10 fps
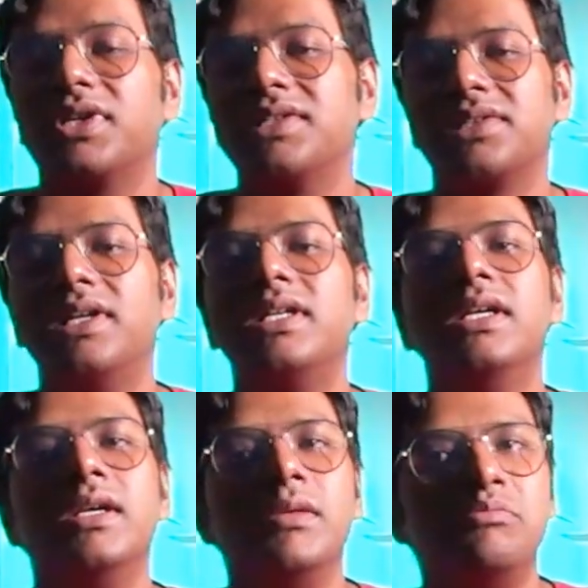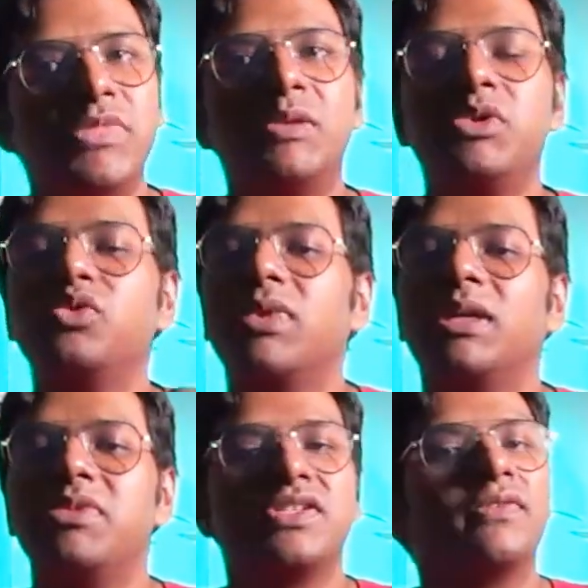consult. Maybe you
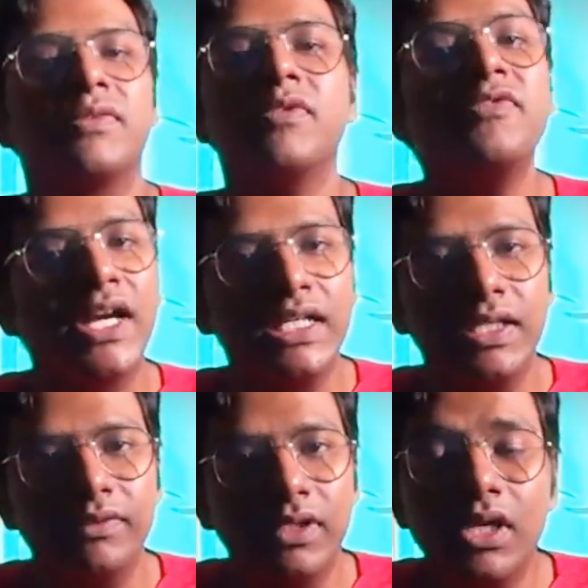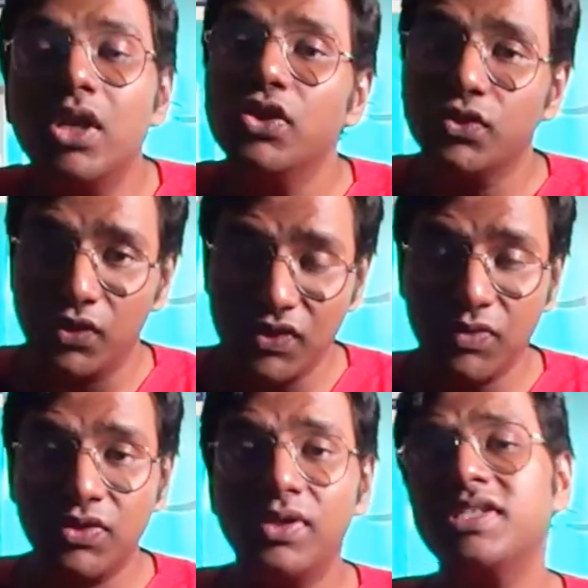might be suffering from fatty liver. So this
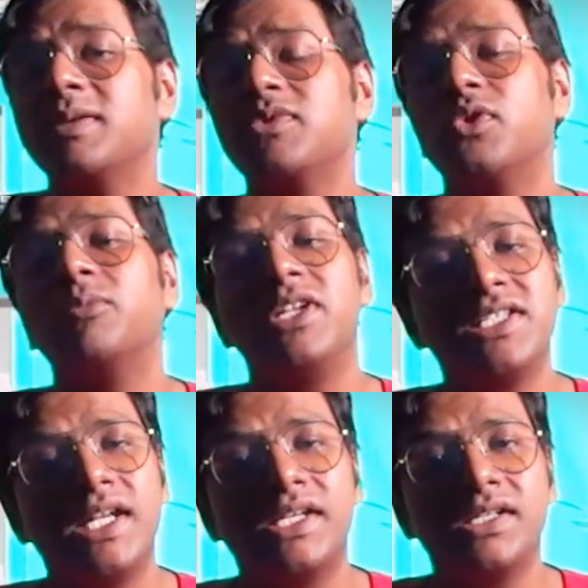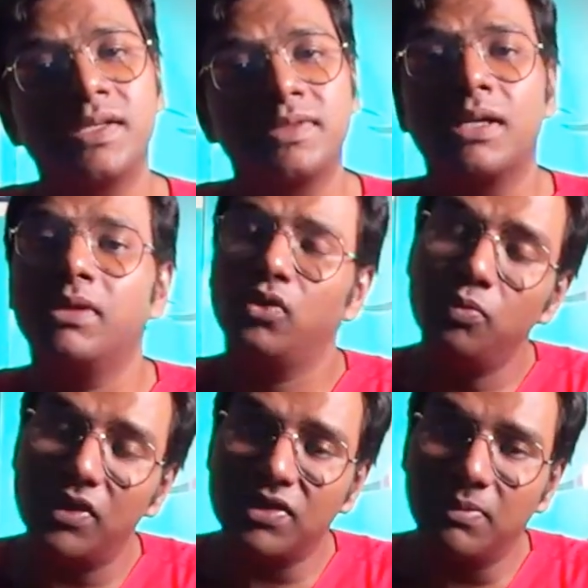was today's episode. Please like, share, subscribe, and do
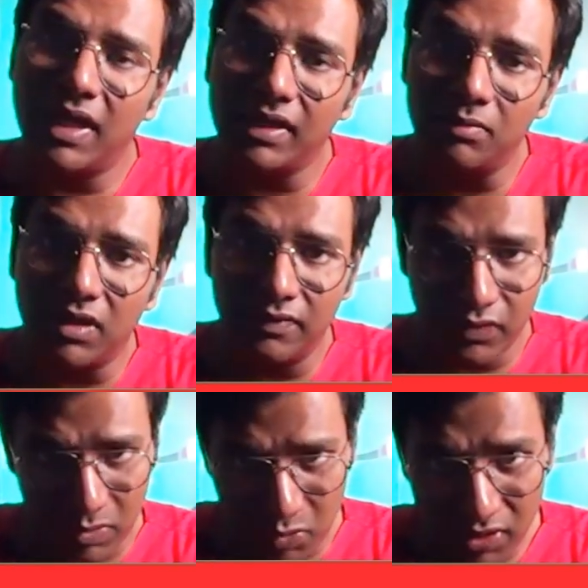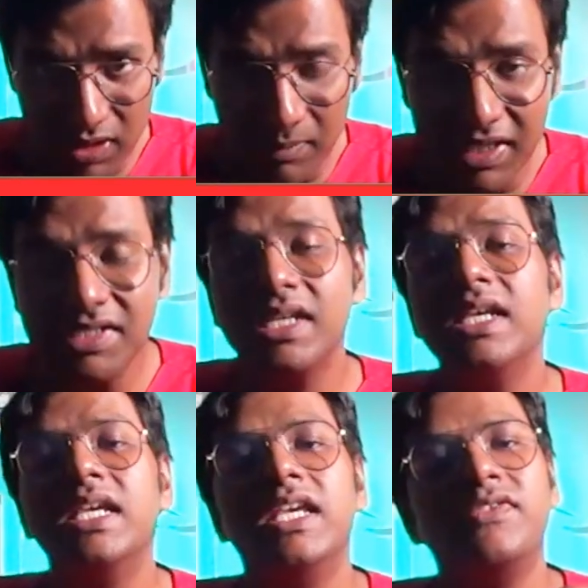press the bell icon button for important updates.
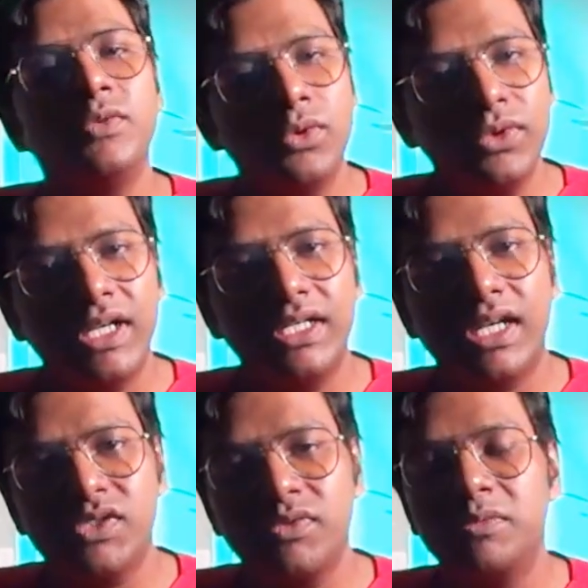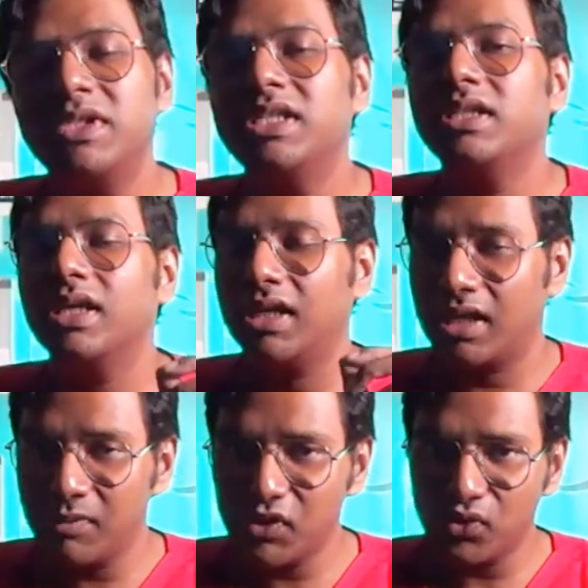If you want to get in touch with me, here
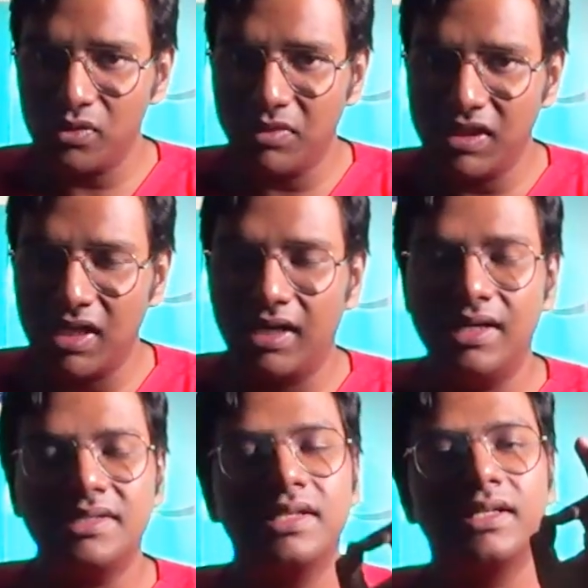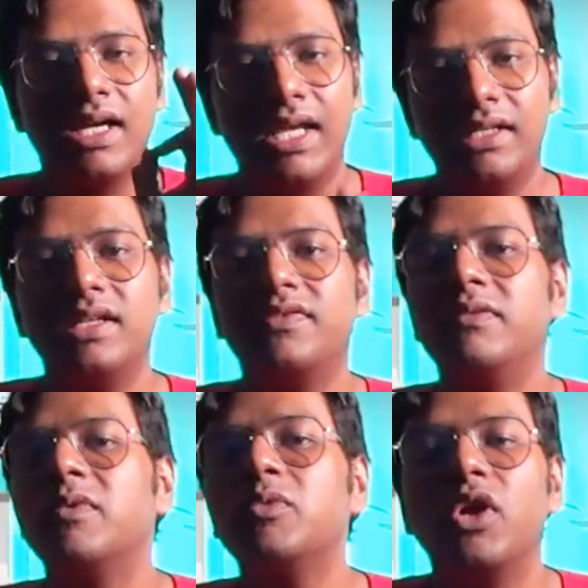are my social media handles. Kindly
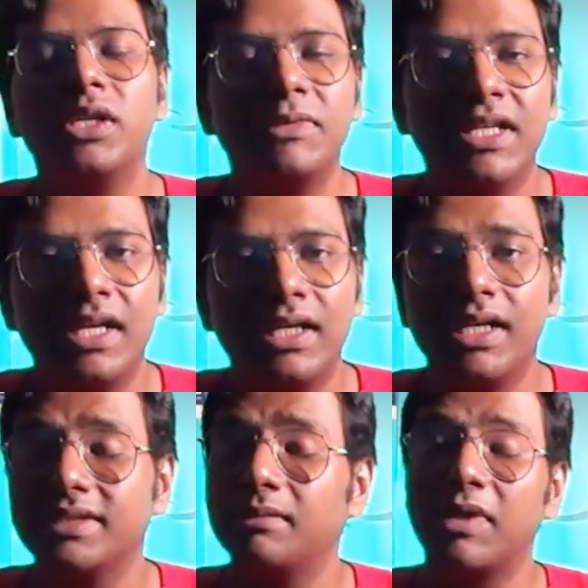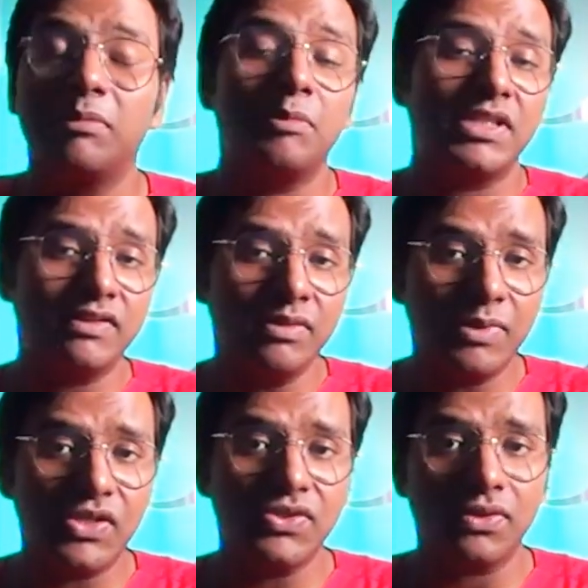refrain from calling me directly as I might be busy with
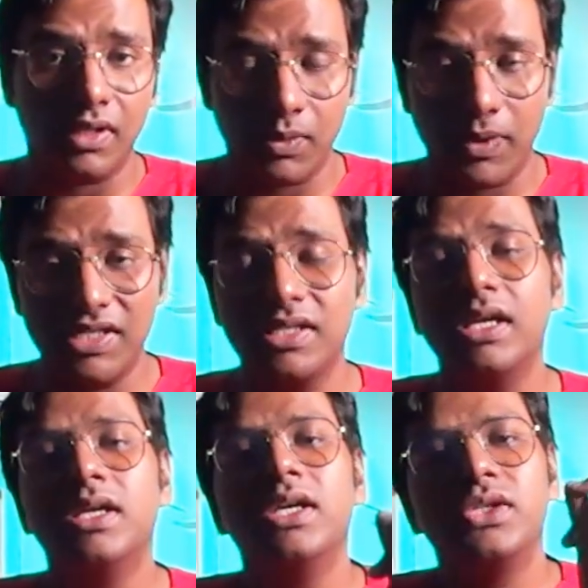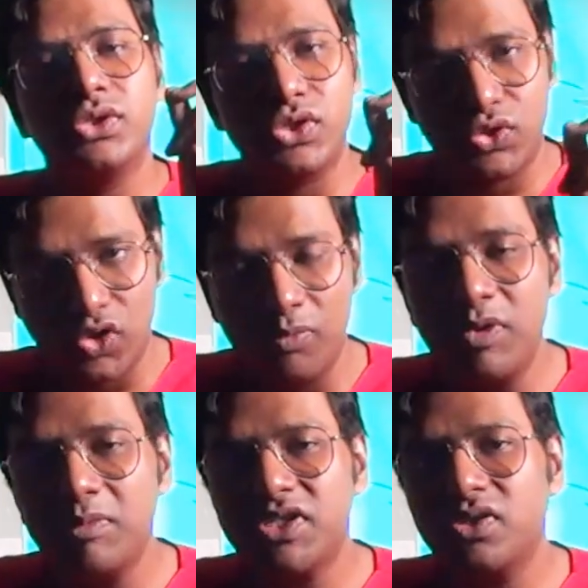patients or otherwise. Just drop
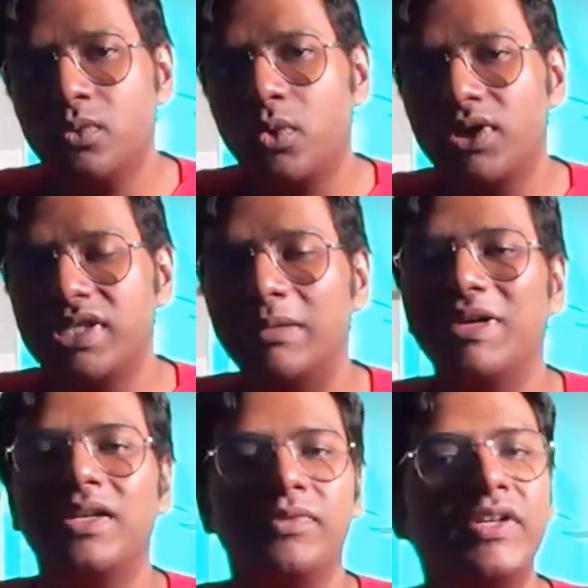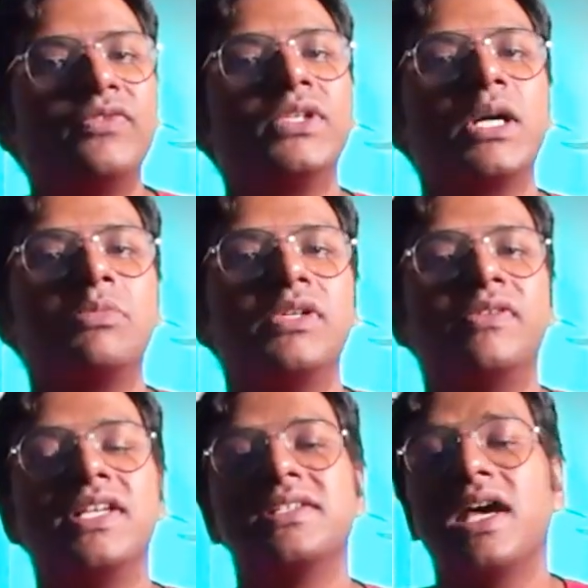me a message on WhatsApp and wait for a couple of
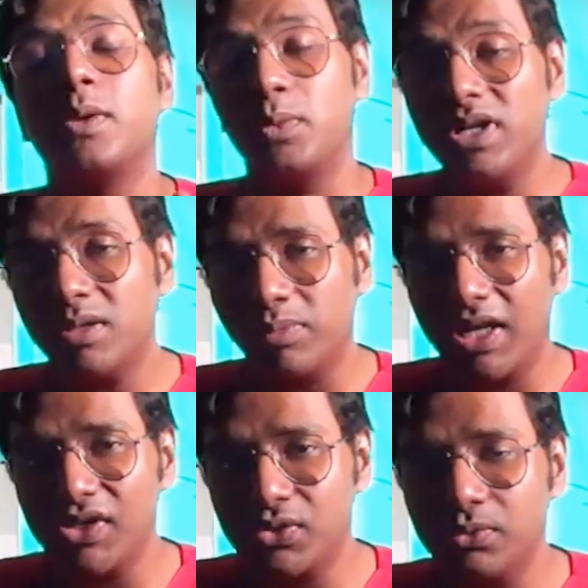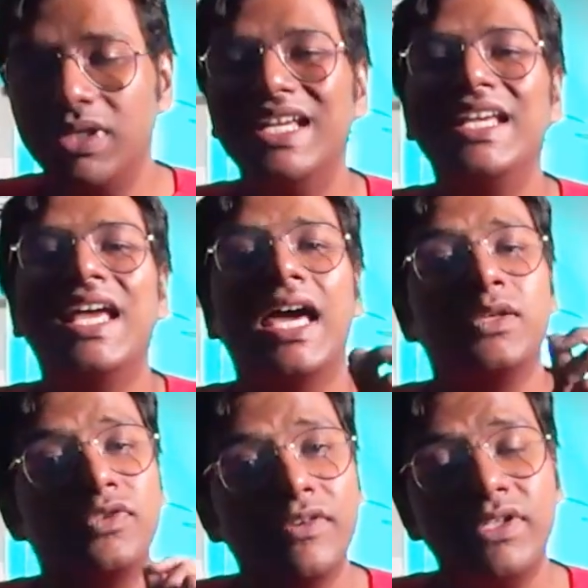days. I will reply soon. And
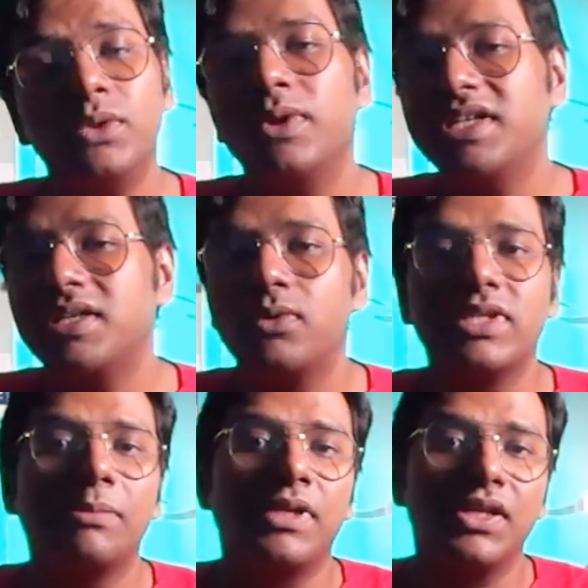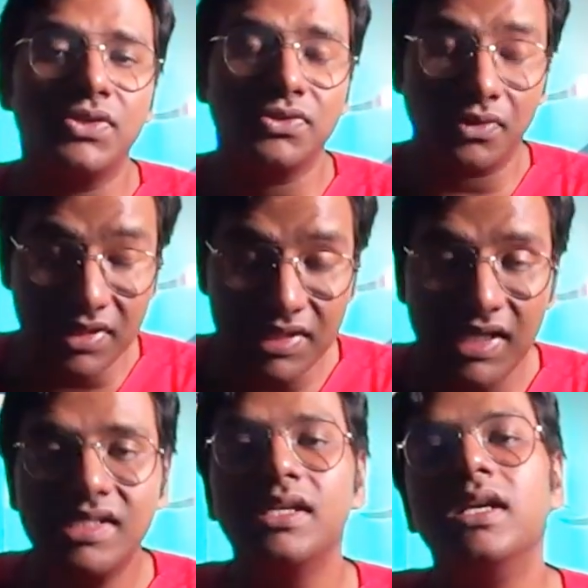if you have any queries, doubts, apprehensions, or
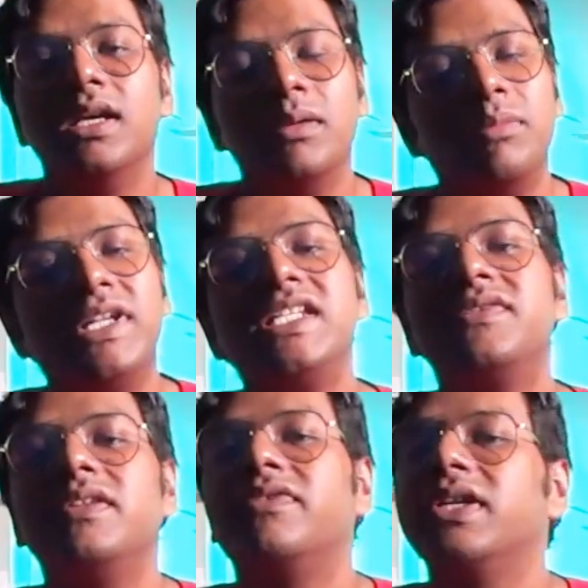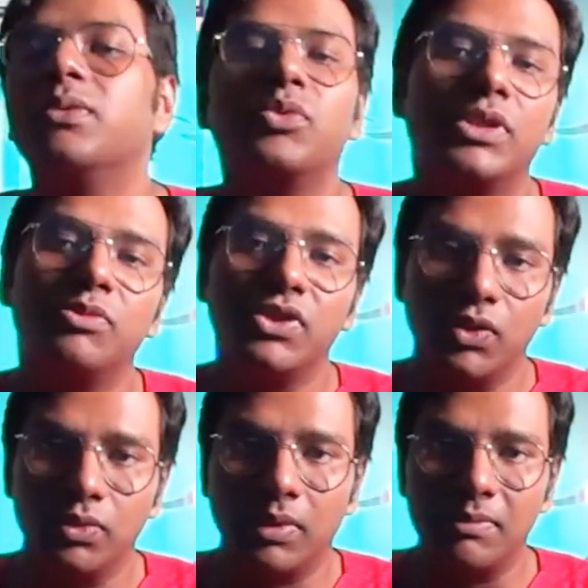insights, please feel free to put them in the
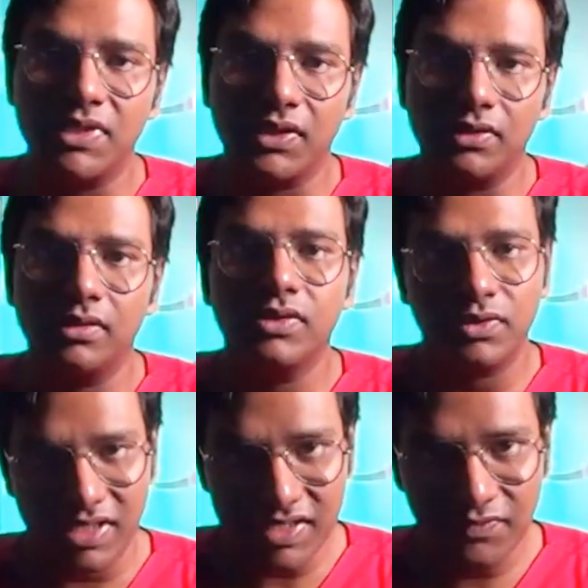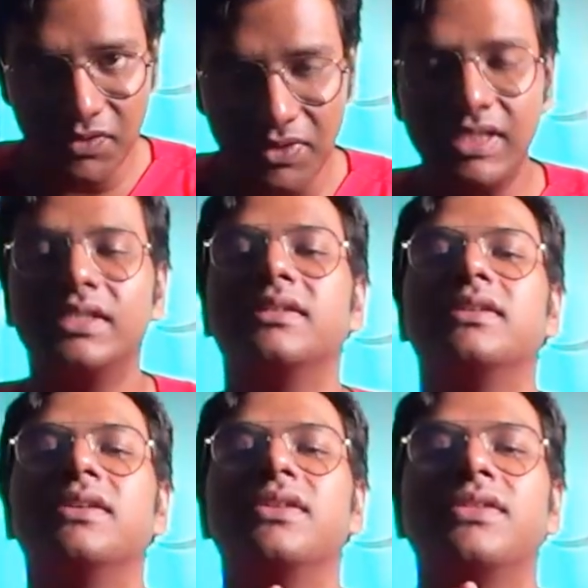YouTube comment section. So that's it for today.
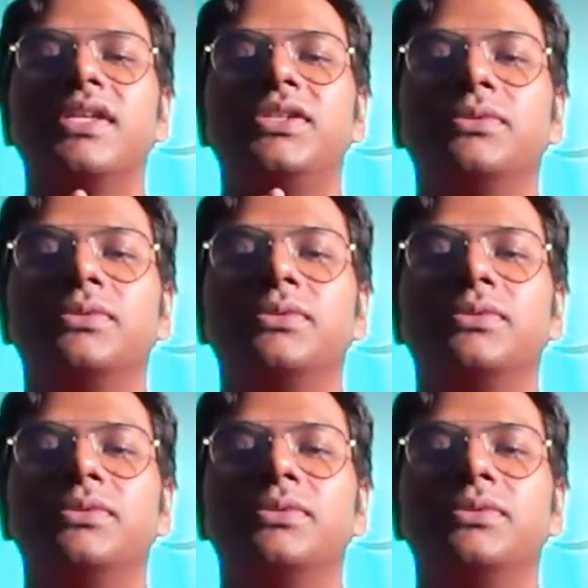Thank